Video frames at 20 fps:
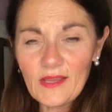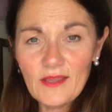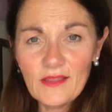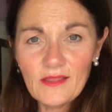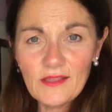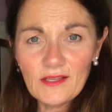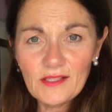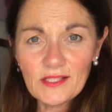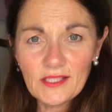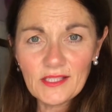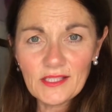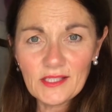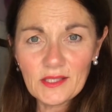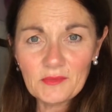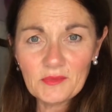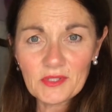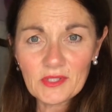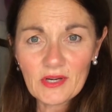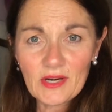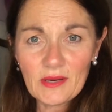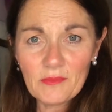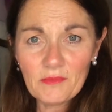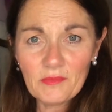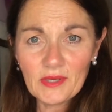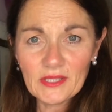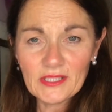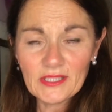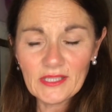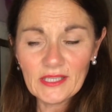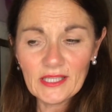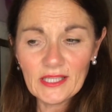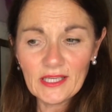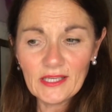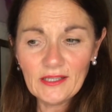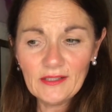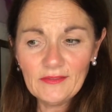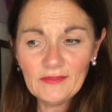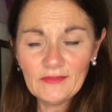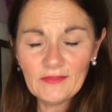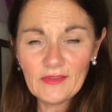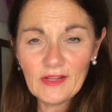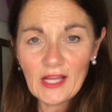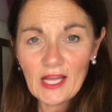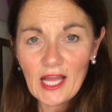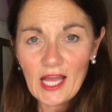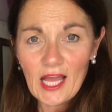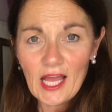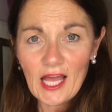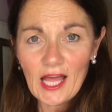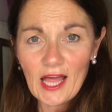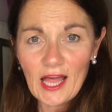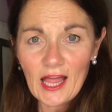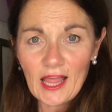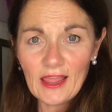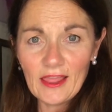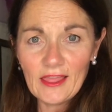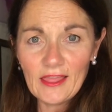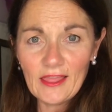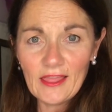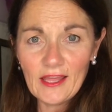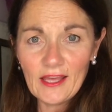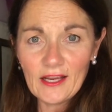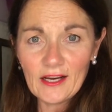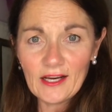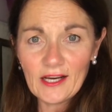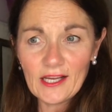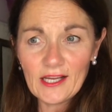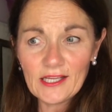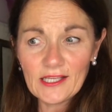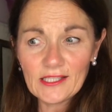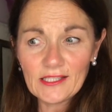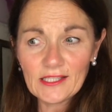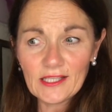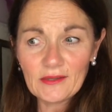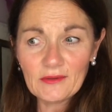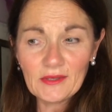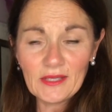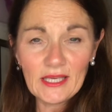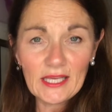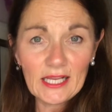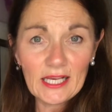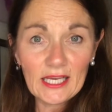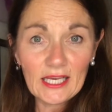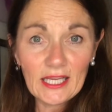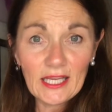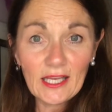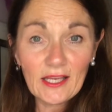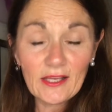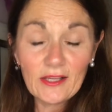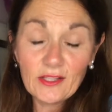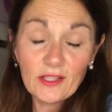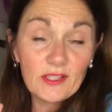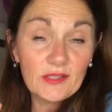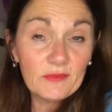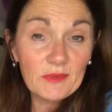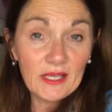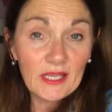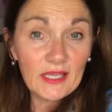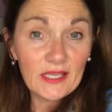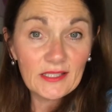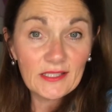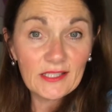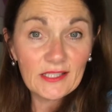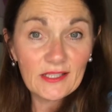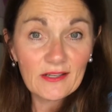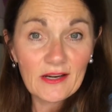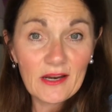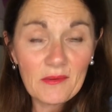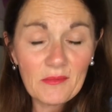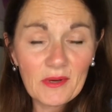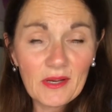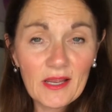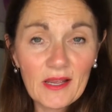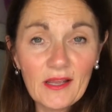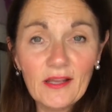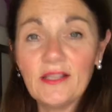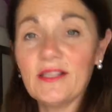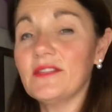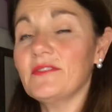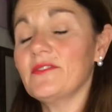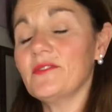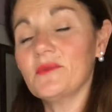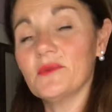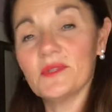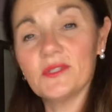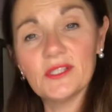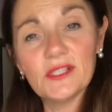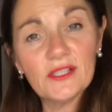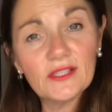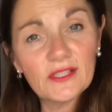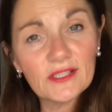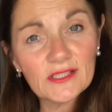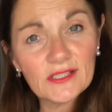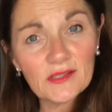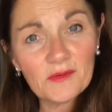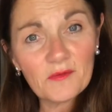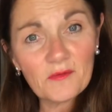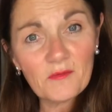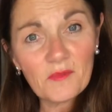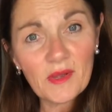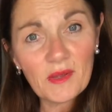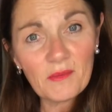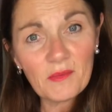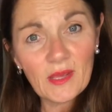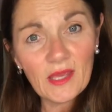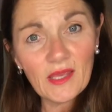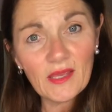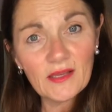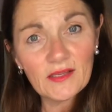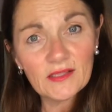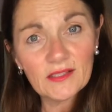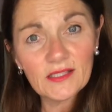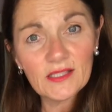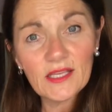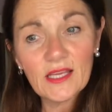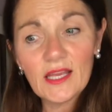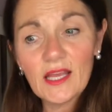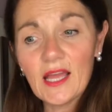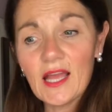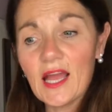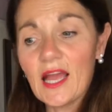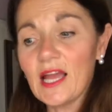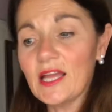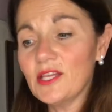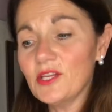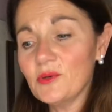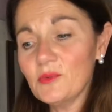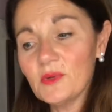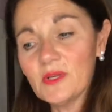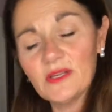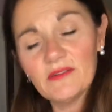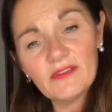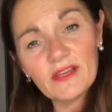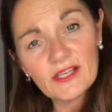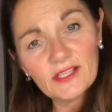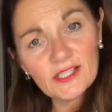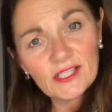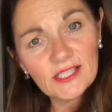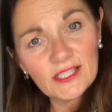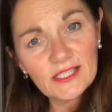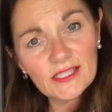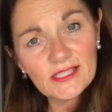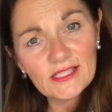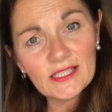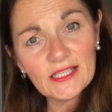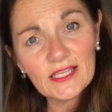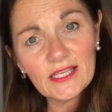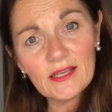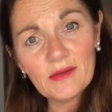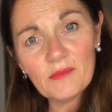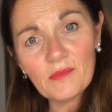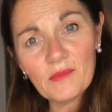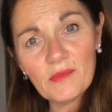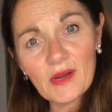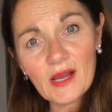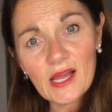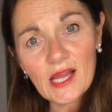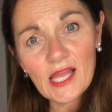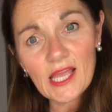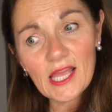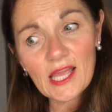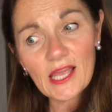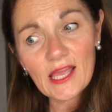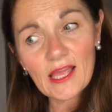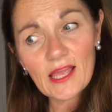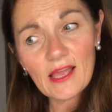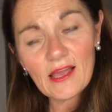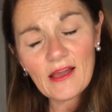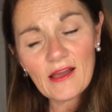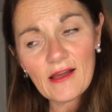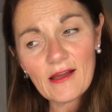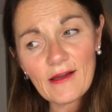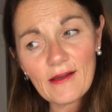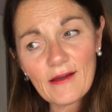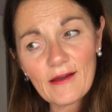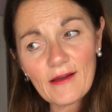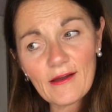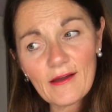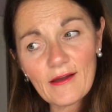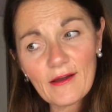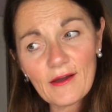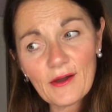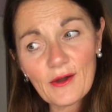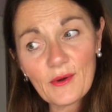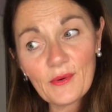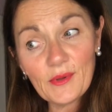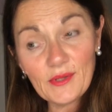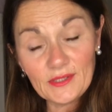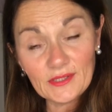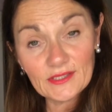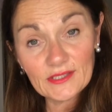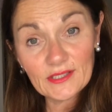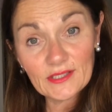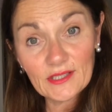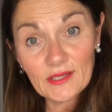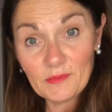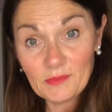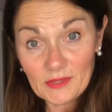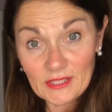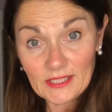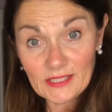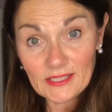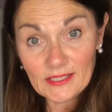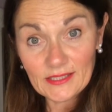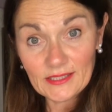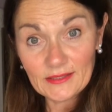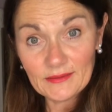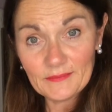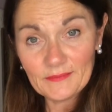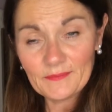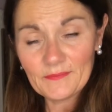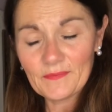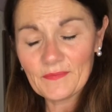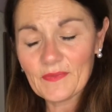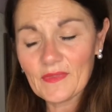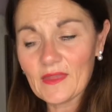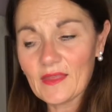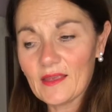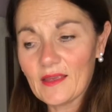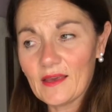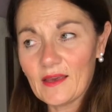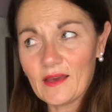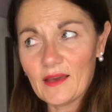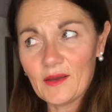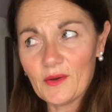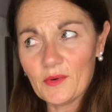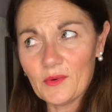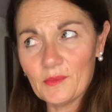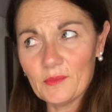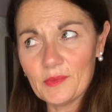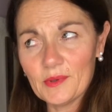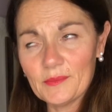There's a subscribe button there. There is a wee click to my Instagram account if you want to look at some of my makes, and you will eventually see my quilt completed, I hope.